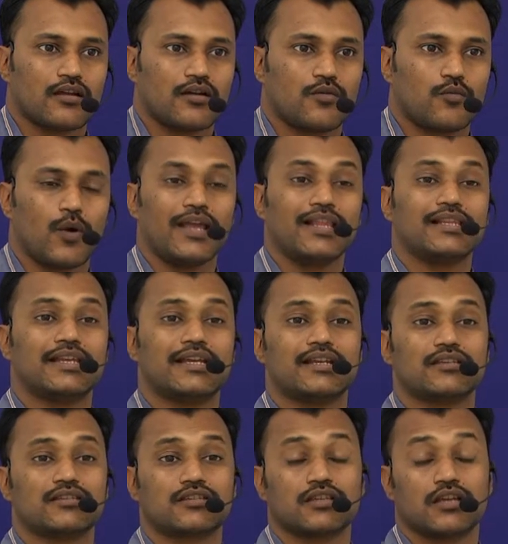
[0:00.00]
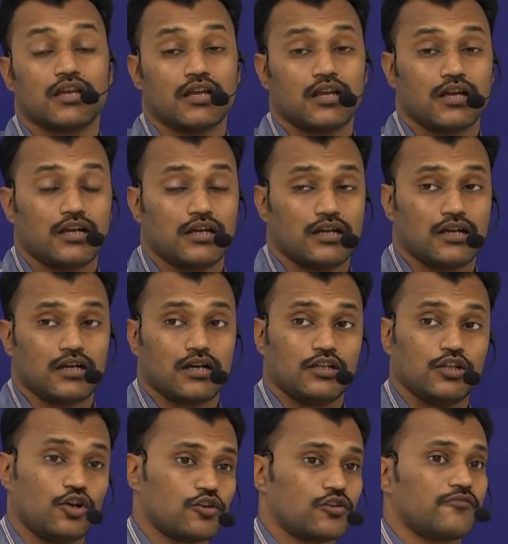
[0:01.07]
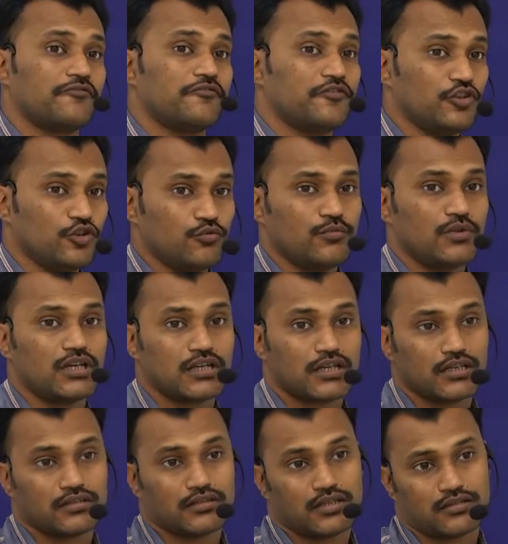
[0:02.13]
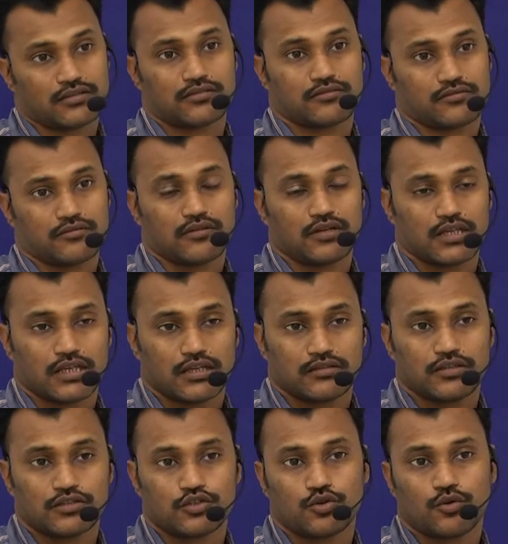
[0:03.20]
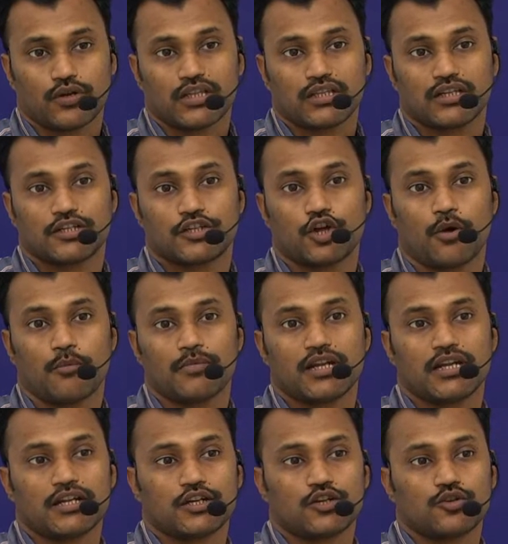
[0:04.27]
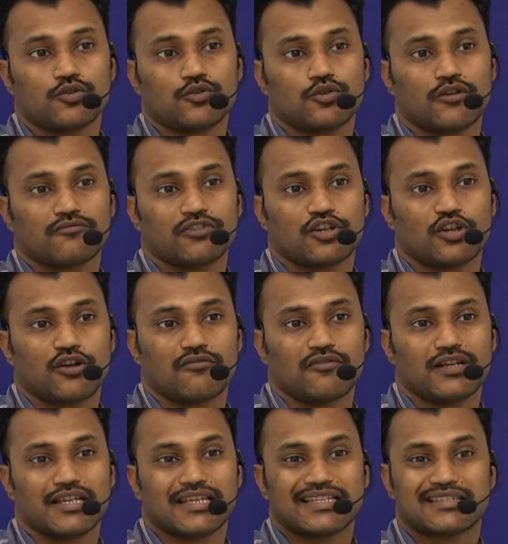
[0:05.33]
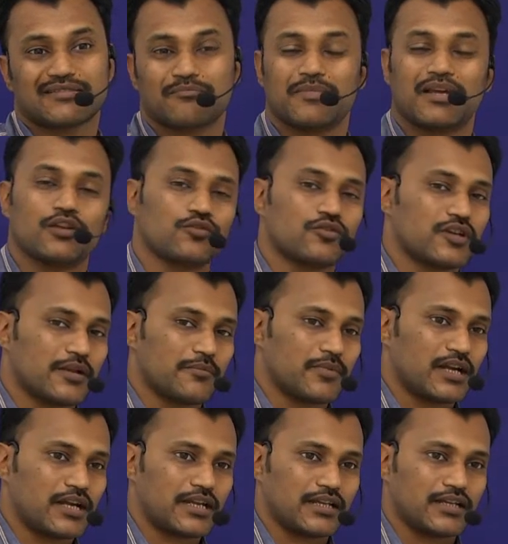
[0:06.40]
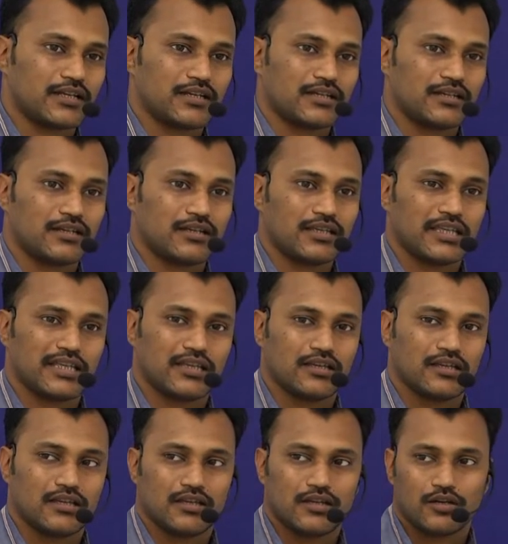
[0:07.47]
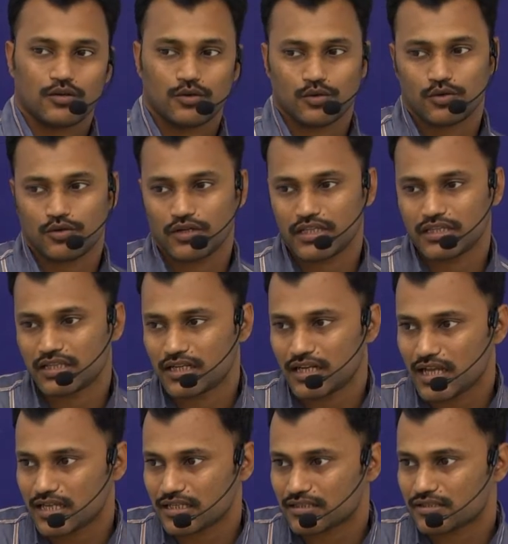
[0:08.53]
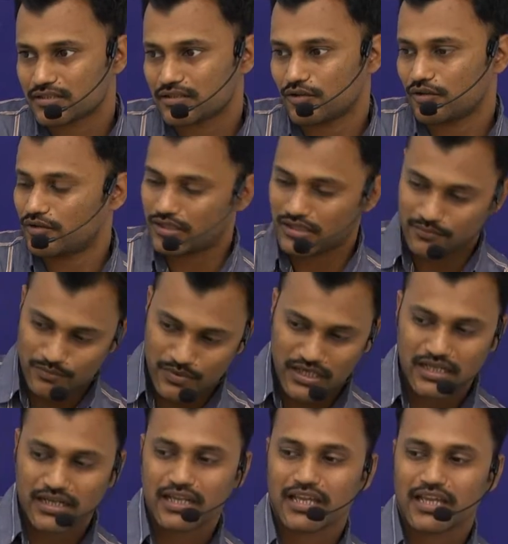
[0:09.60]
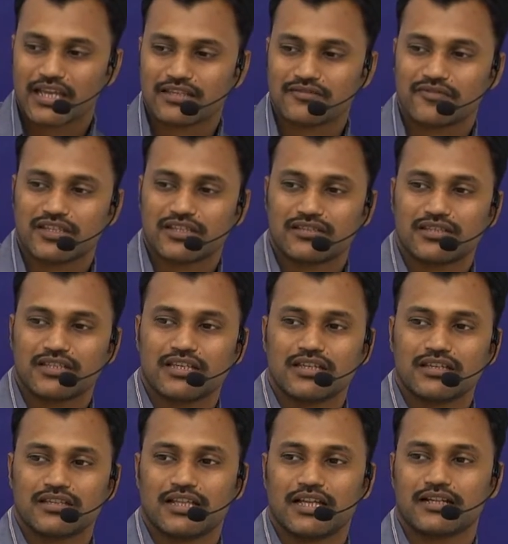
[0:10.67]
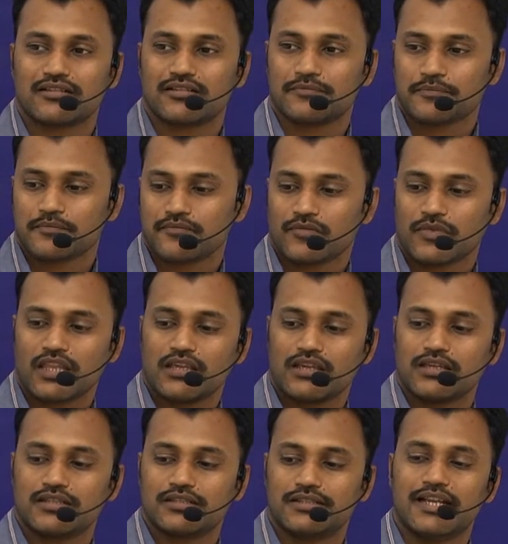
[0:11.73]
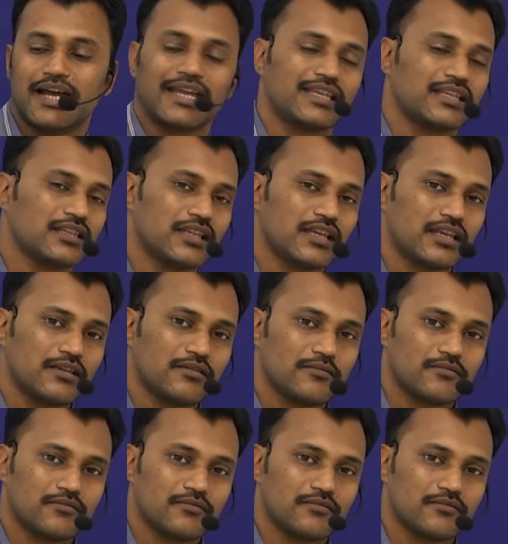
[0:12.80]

While there is a lot of humor in the story, the dominant tone of the novel is melodramatic. Or in the beginning, as we see that he is dying there